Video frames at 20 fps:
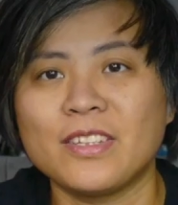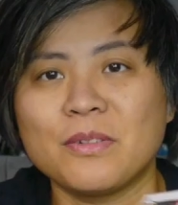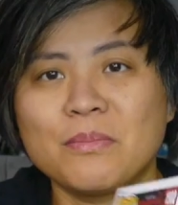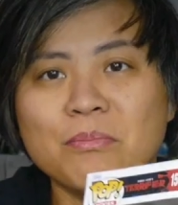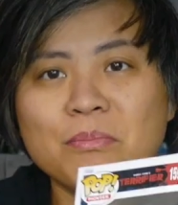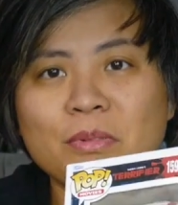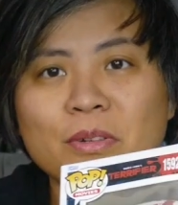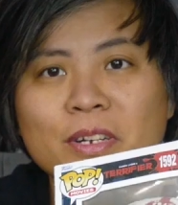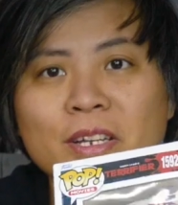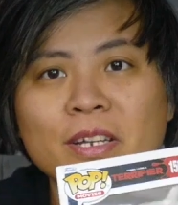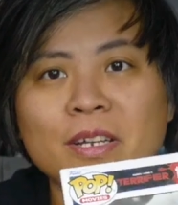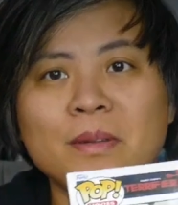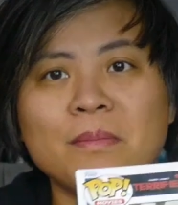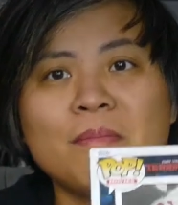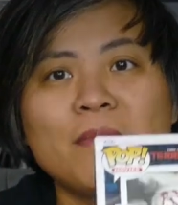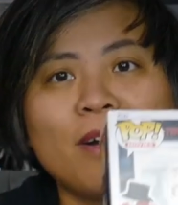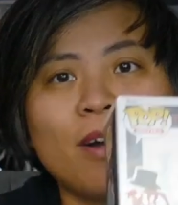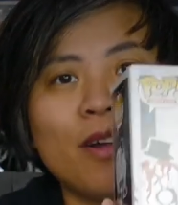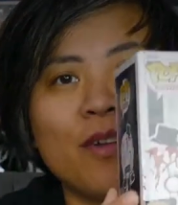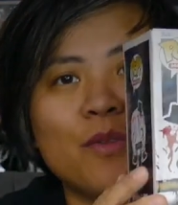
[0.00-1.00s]
to put
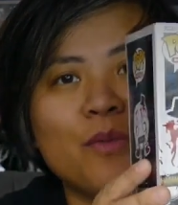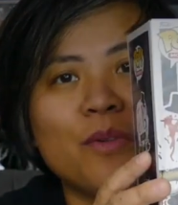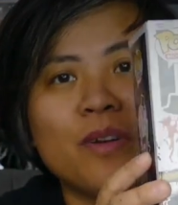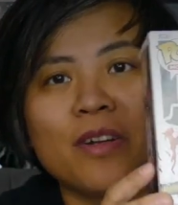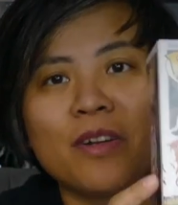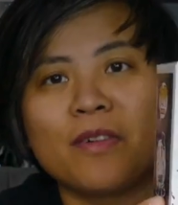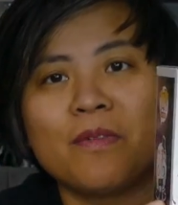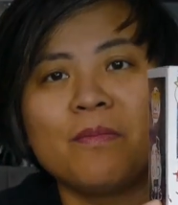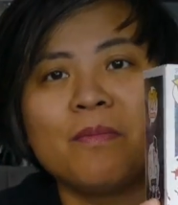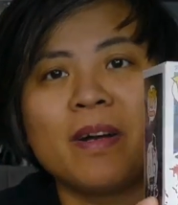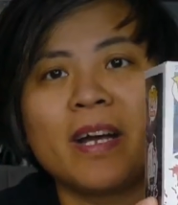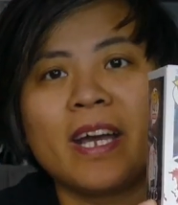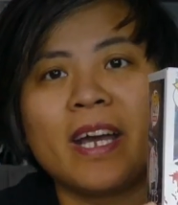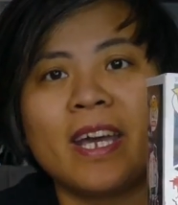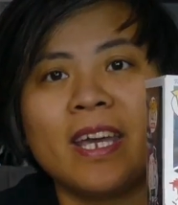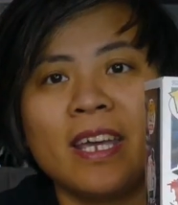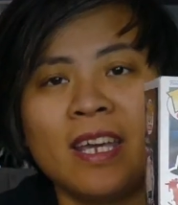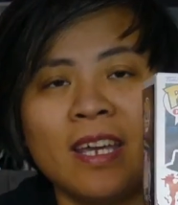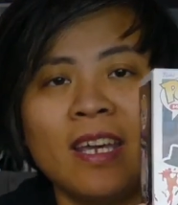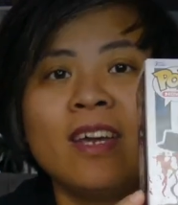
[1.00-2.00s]
him on one of
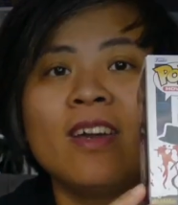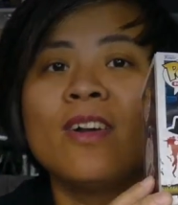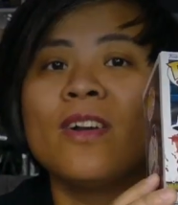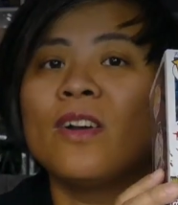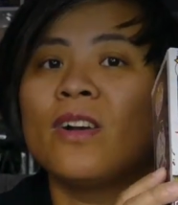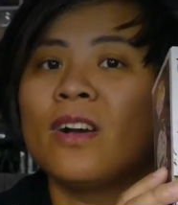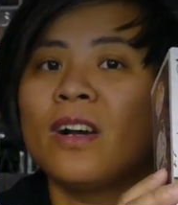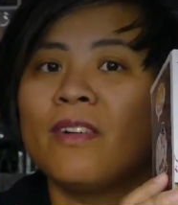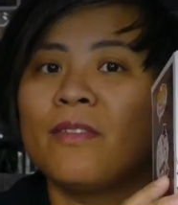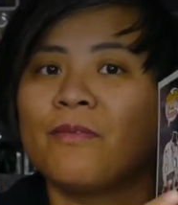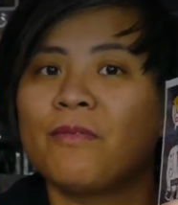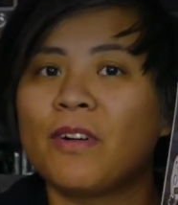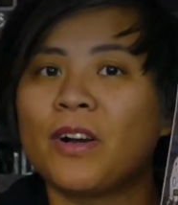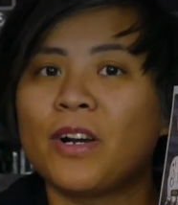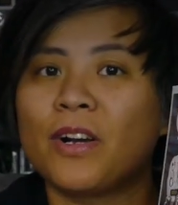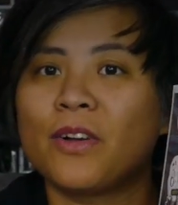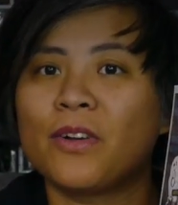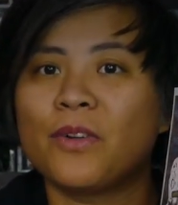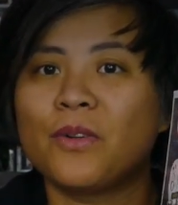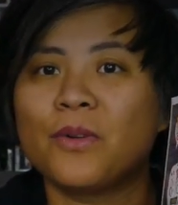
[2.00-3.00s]
my
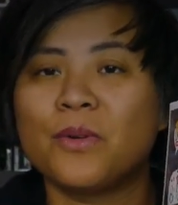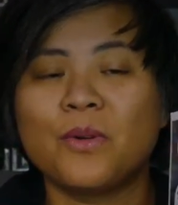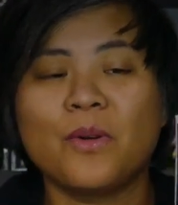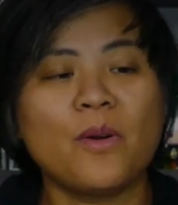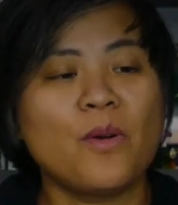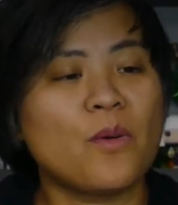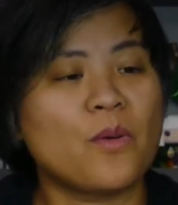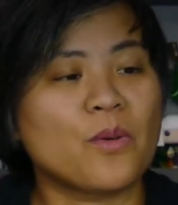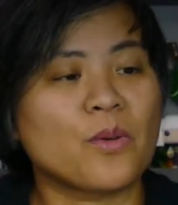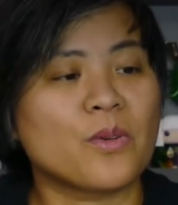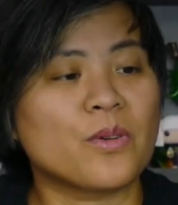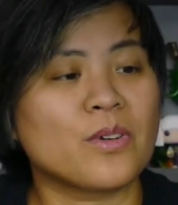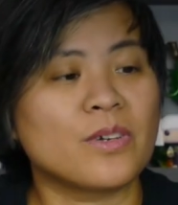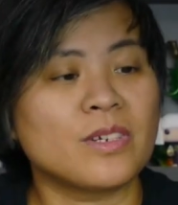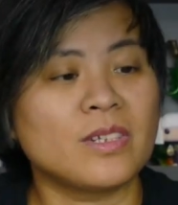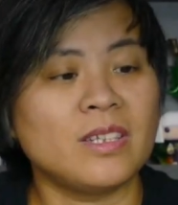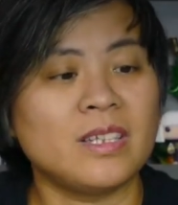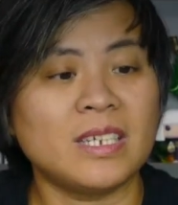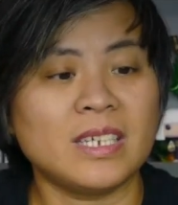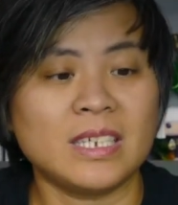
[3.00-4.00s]
Funko
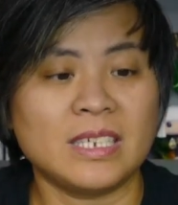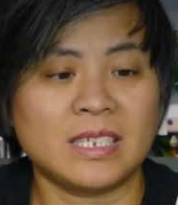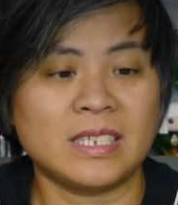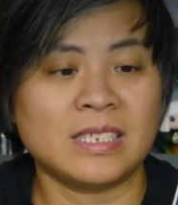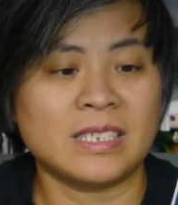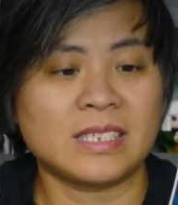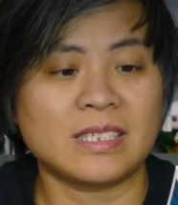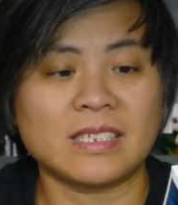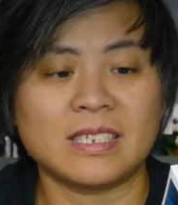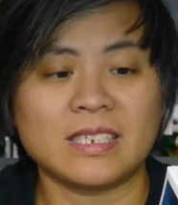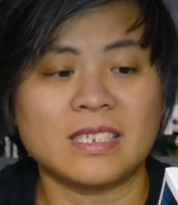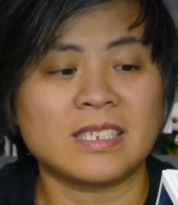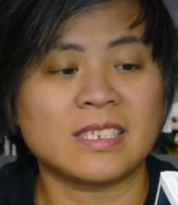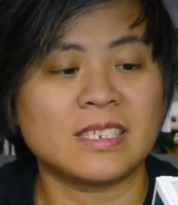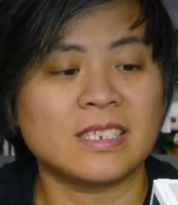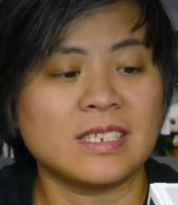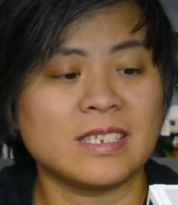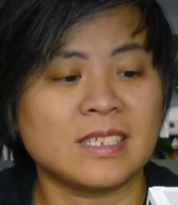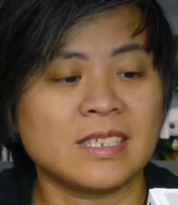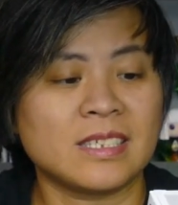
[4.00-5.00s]
horror list.
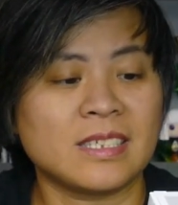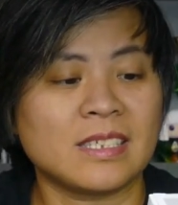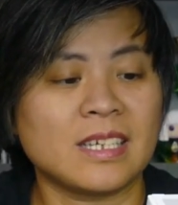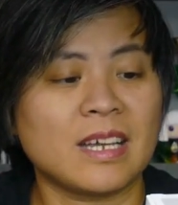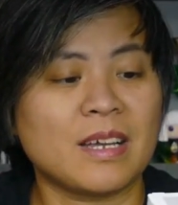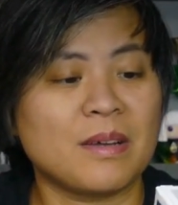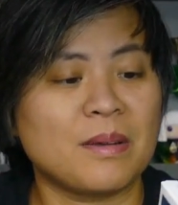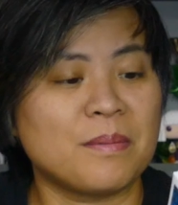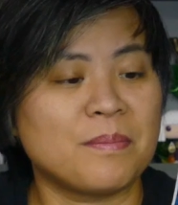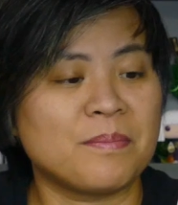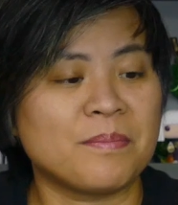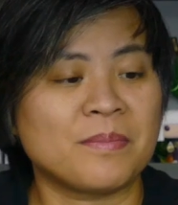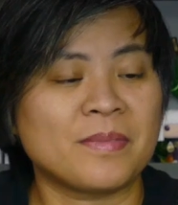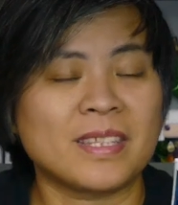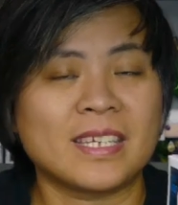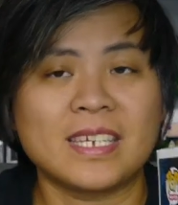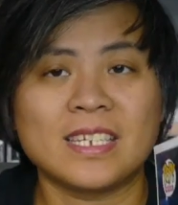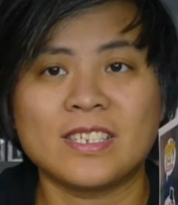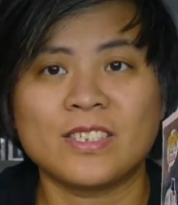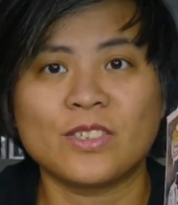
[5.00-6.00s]
It's just,
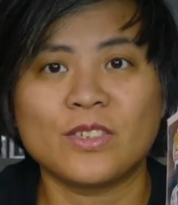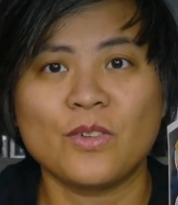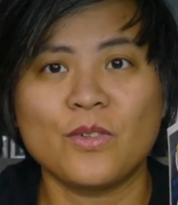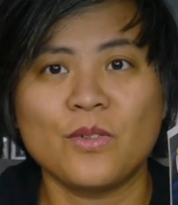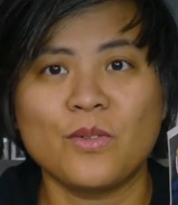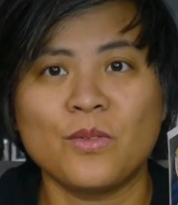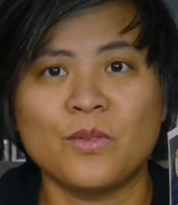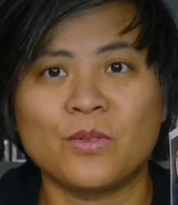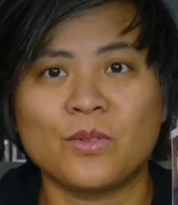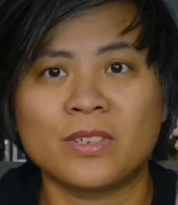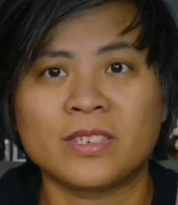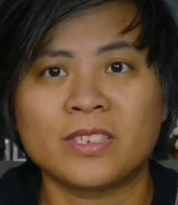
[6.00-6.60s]
he's so